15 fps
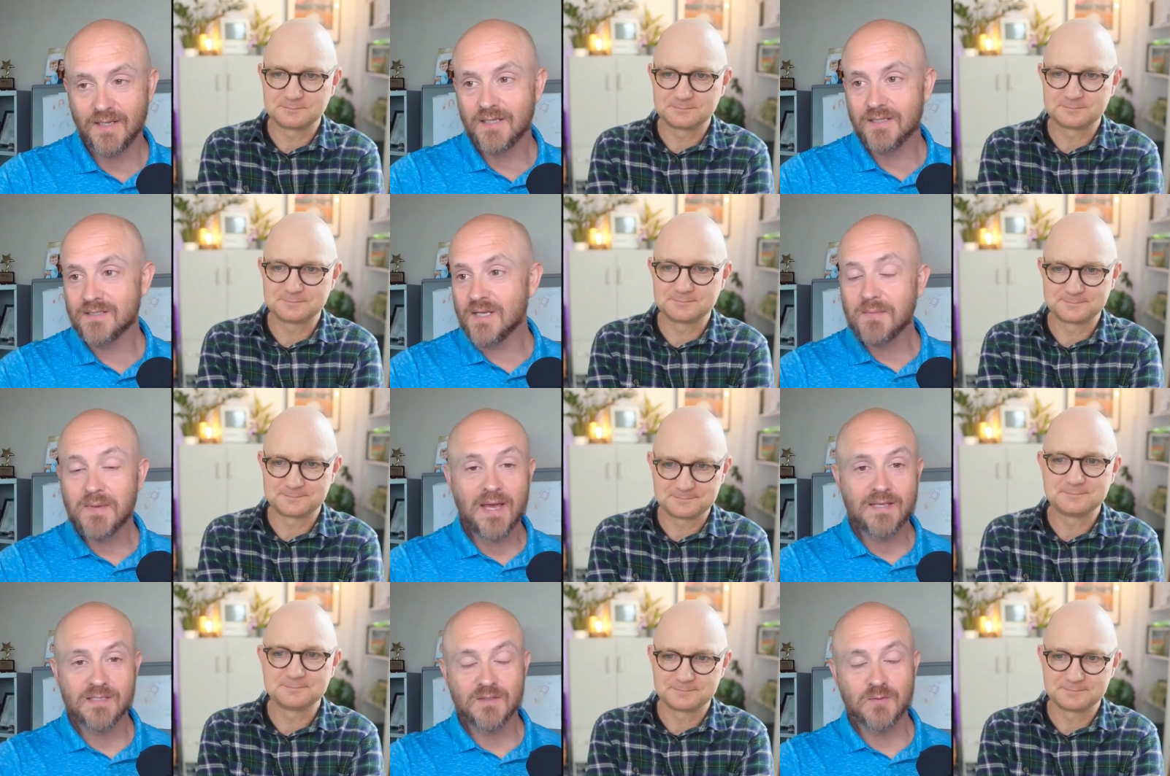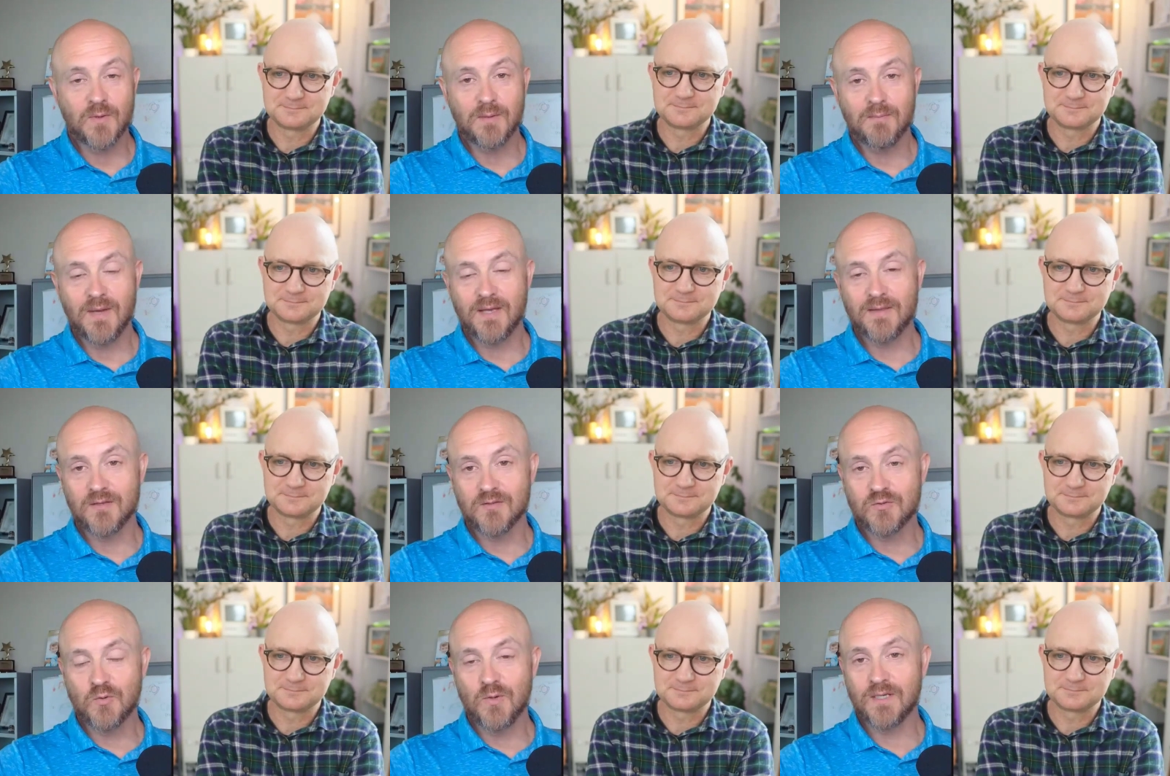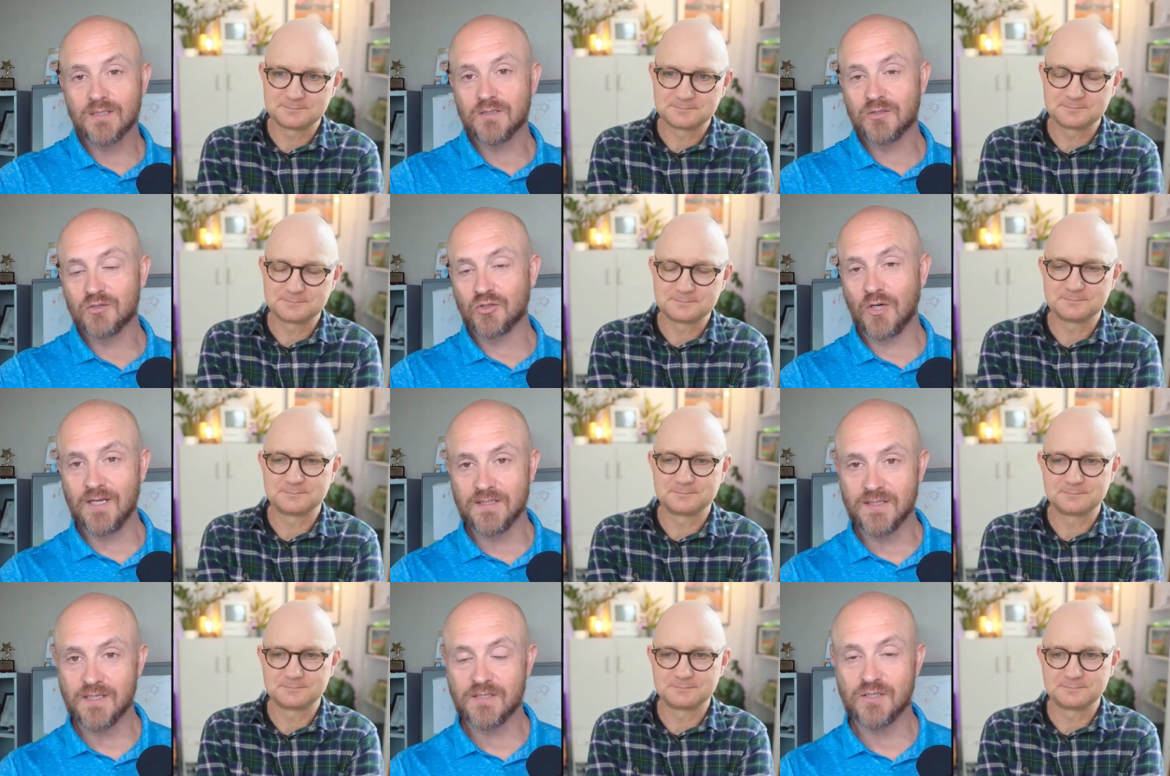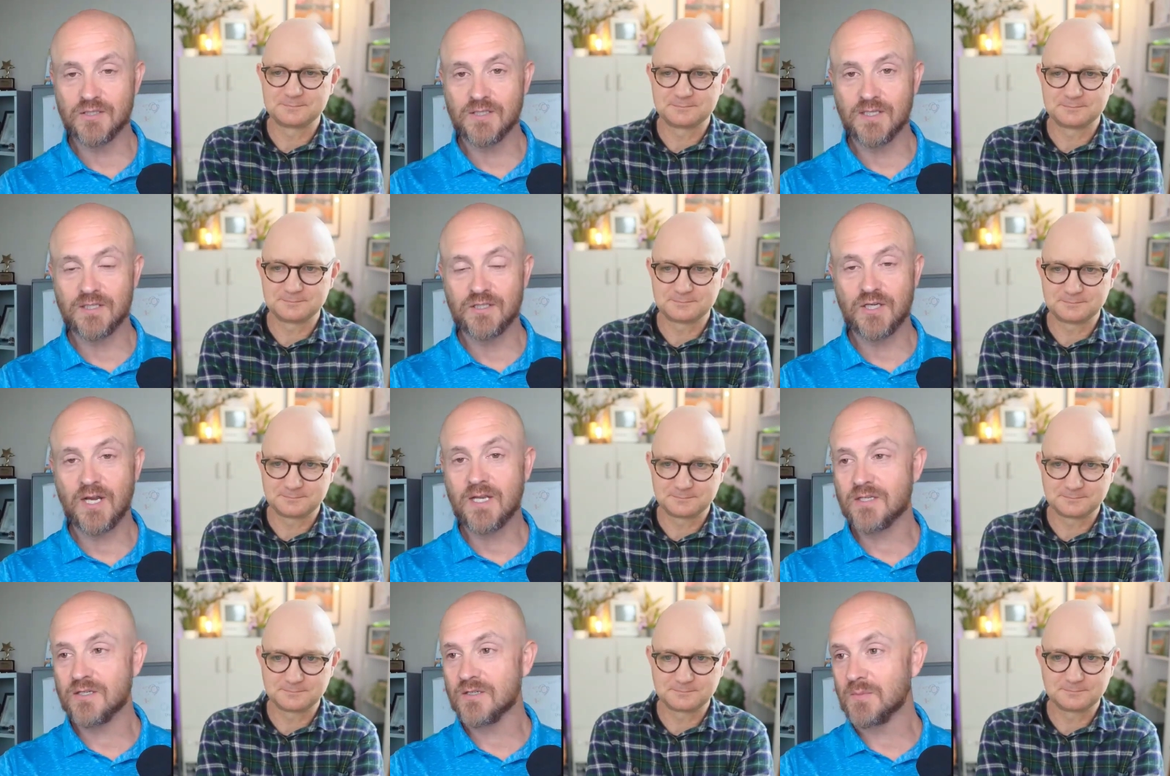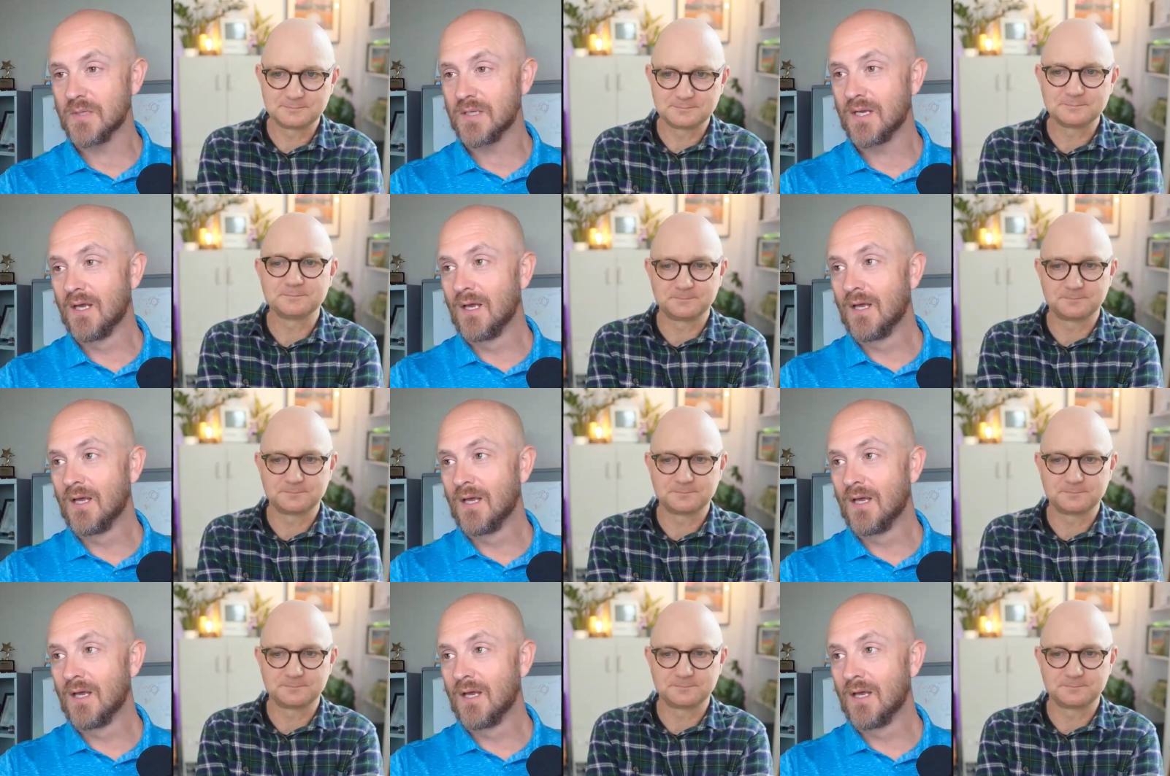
Speaker 1: In some cases, we can make those quick transitions and changes, but